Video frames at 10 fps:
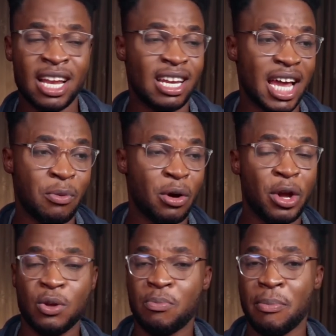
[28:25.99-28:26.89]
Like, we're
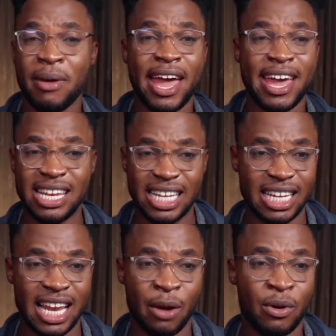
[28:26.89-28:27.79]
going to prepare
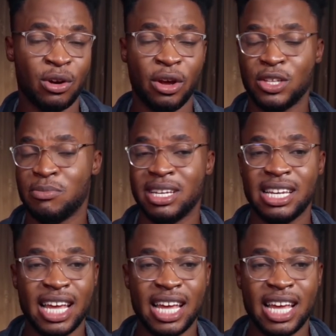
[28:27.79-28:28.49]
early. Like, we're not going to be